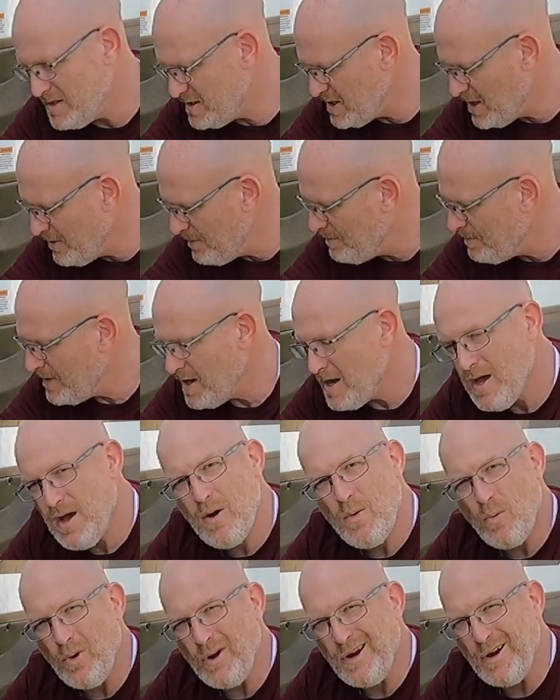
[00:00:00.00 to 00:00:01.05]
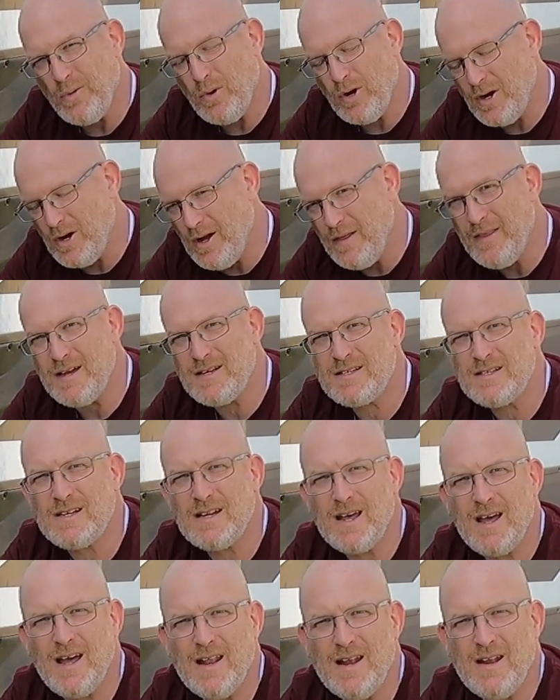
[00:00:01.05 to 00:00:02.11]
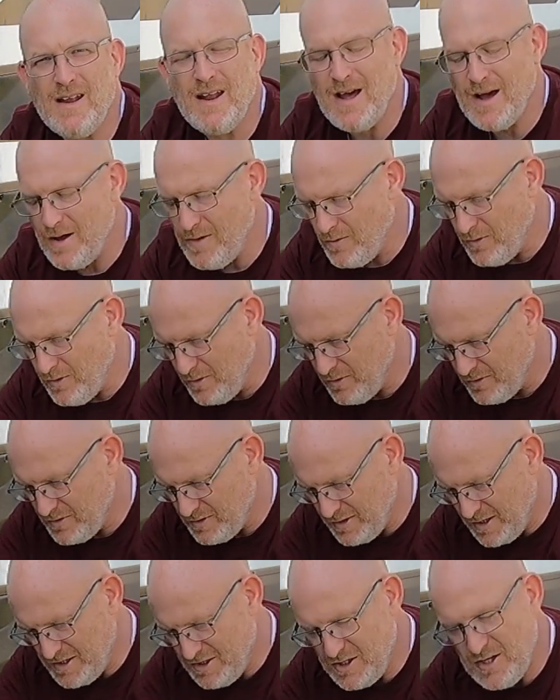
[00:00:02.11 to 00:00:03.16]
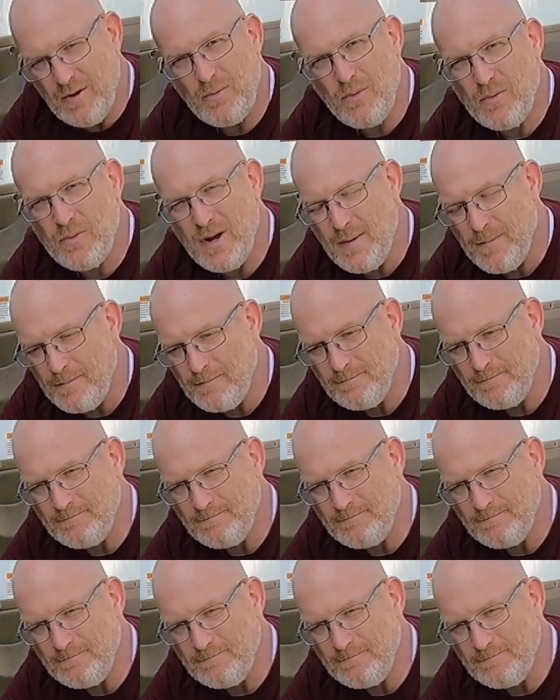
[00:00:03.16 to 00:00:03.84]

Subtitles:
So we're going to work on this, and we'll let you know when we're done.